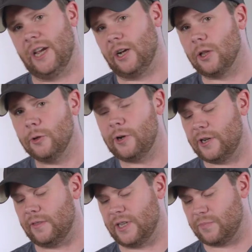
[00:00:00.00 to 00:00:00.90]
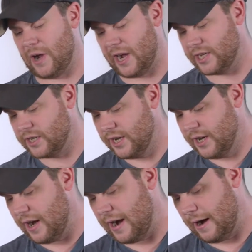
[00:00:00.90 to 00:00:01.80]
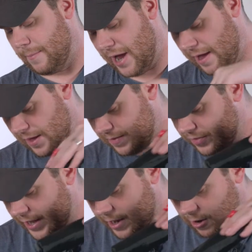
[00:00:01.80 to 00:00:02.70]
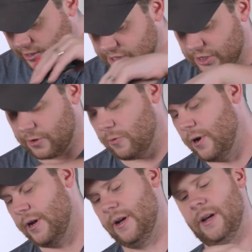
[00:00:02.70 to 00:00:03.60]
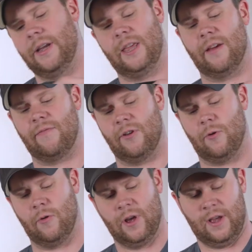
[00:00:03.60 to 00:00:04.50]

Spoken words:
included in this box, and they also give you